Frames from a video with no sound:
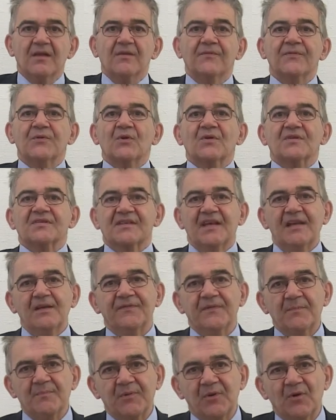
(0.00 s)
If you are
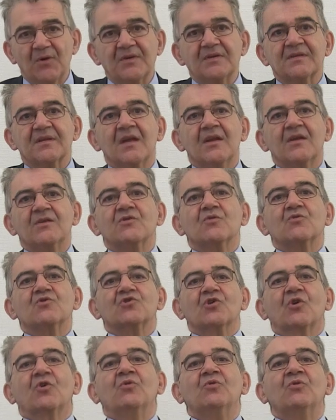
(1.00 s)
self-employed, you
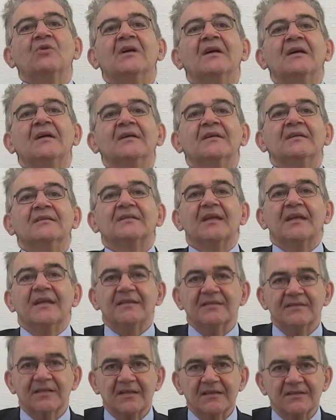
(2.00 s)
show
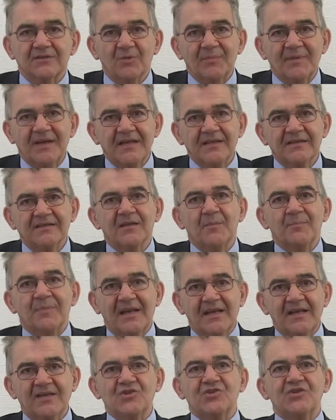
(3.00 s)
the internet domain, the
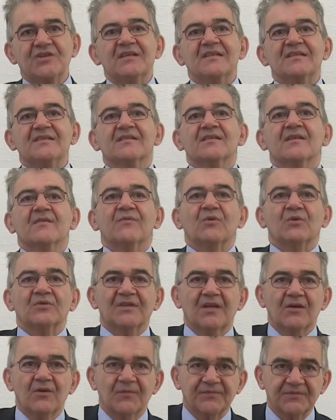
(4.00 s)
balance sheets
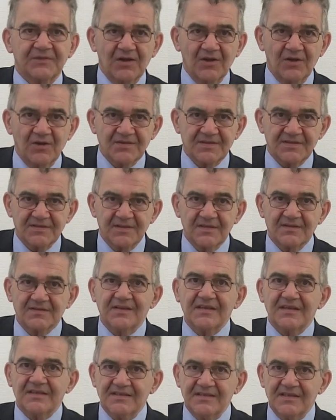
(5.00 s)
for the, of the
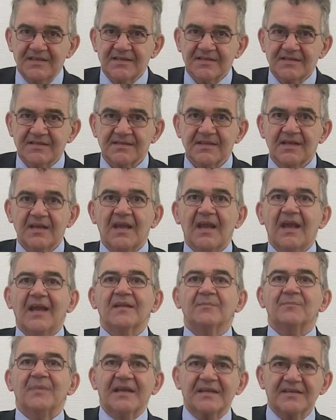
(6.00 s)
last three years
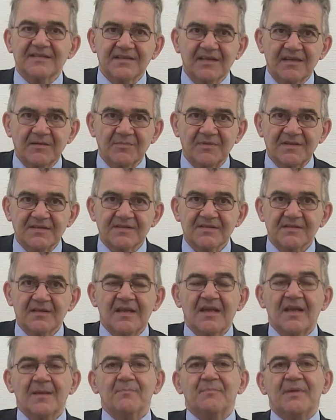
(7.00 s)
and bank statements.
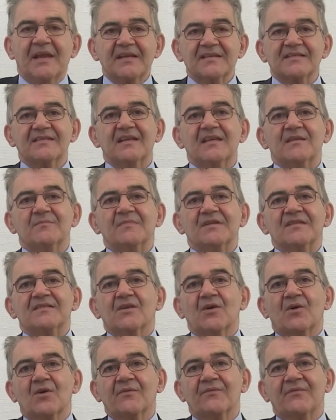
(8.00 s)
Bank
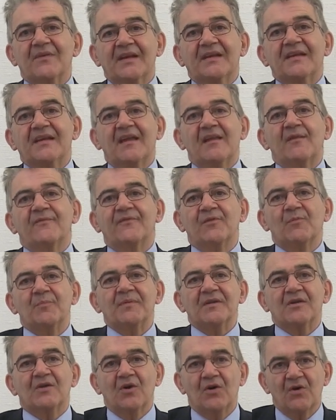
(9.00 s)
statements are very helpful
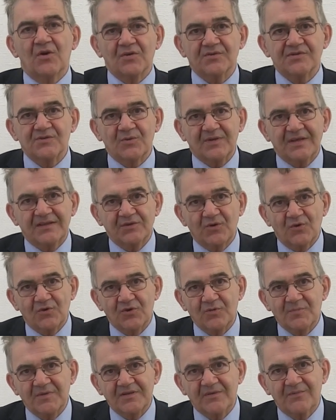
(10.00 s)
because you can
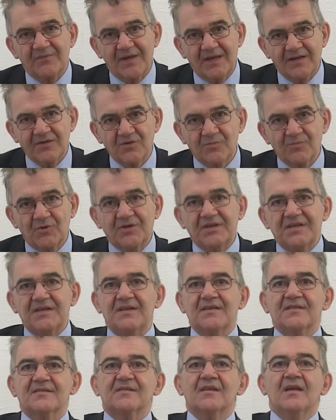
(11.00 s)
document where your
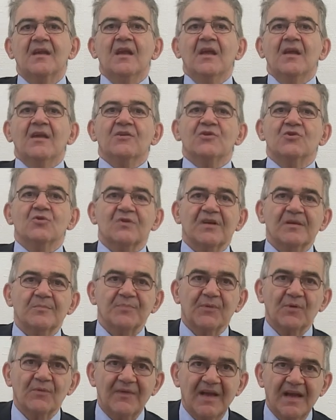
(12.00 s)
money is. You
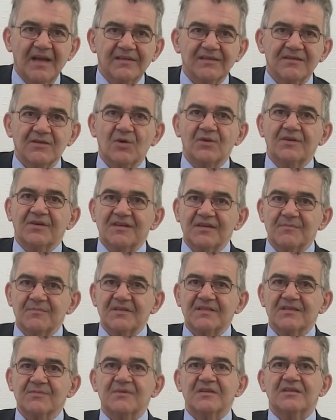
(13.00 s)
can provide the
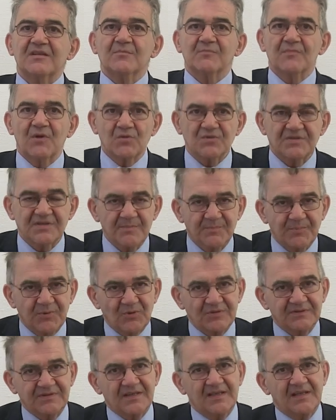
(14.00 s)
agreements with the most
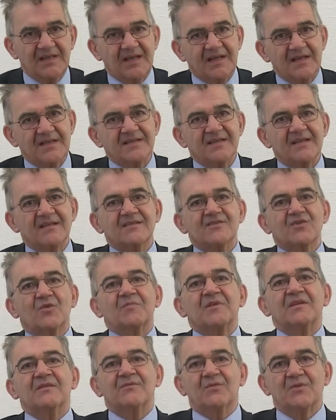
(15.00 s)
important clients and
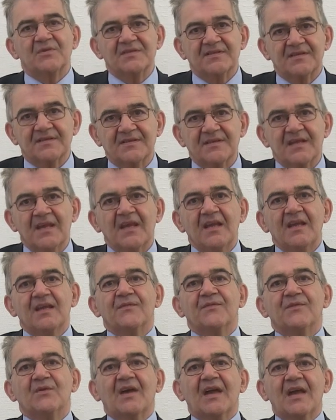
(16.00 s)
some invoices.
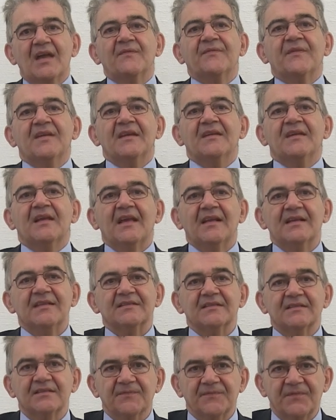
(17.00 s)
If you have
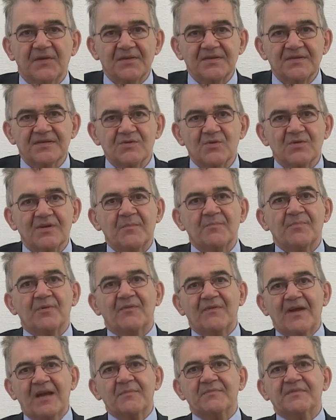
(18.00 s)
inherited the funds, you can
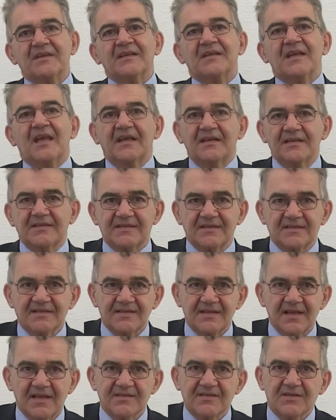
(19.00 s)
provide the
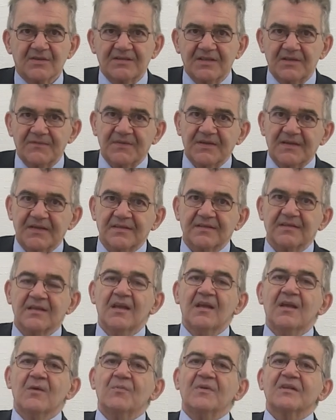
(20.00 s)
inheritance
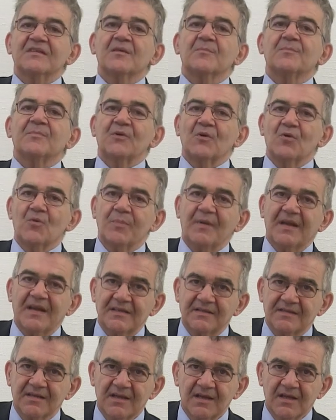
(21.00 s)
certificate with the
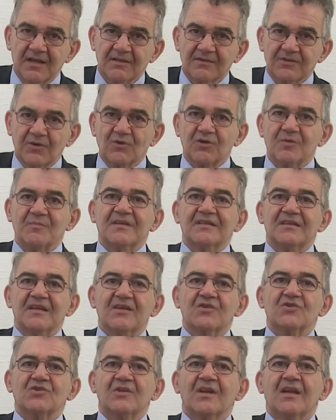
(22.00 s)
probate
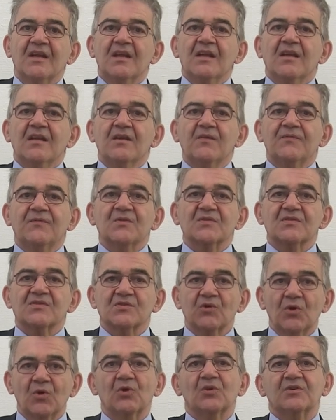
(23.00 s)
documentation. If you
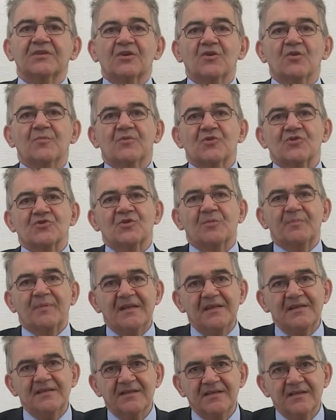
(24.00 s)
sold a commercial
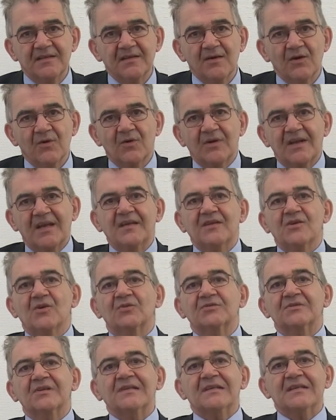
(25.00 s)
building or
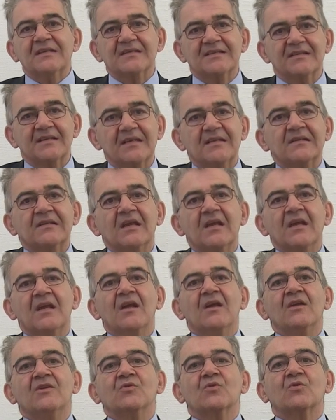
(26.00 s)
any other real estate,
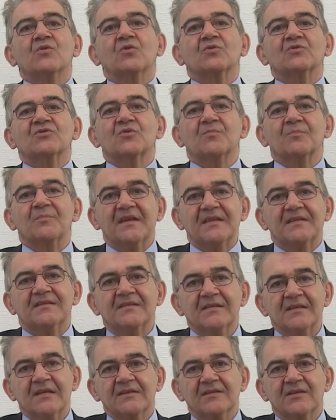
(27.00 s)
you could
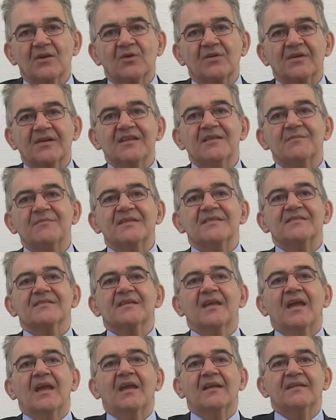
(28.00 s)
submit the
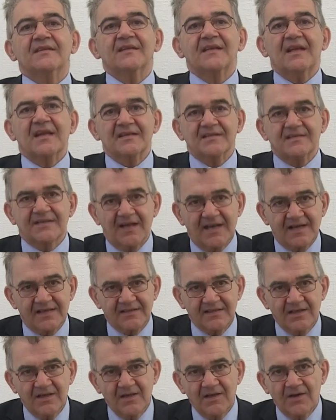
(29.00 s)
agreements and the
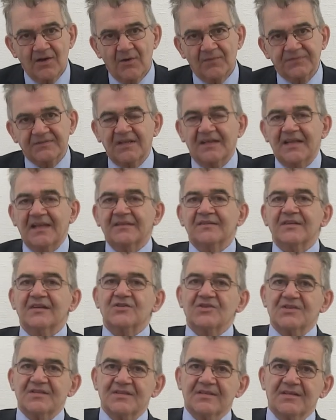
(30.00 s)
extract of the land
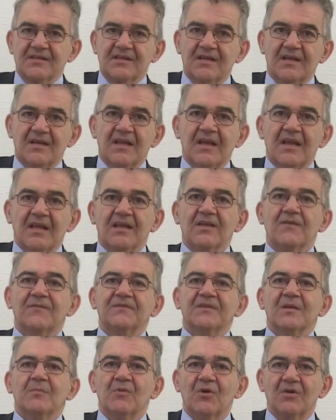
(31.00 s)
registry.
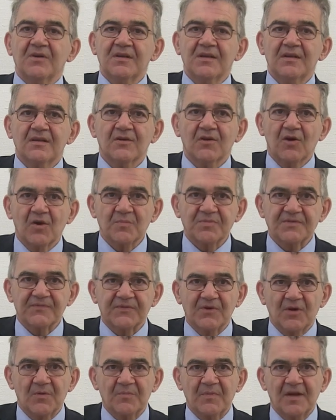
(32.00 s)
If the money
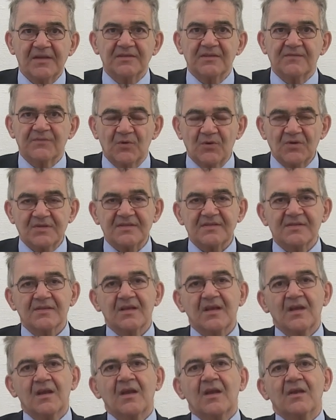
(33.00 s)
comes from a
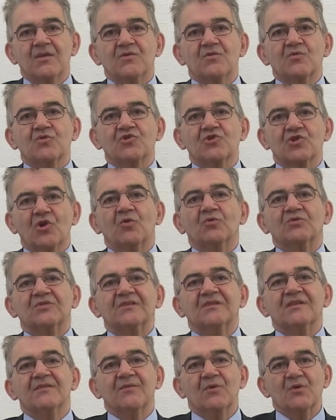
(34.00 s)
divorce, you show
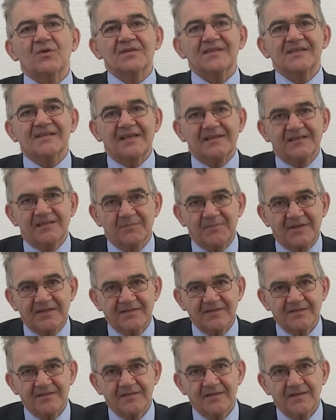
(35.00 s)
the divorce
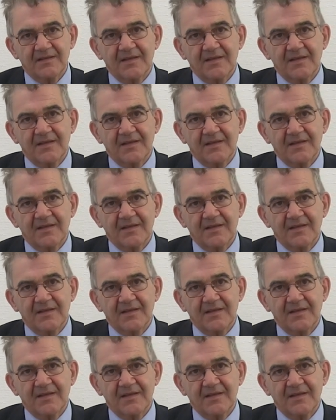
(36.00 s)
settlement.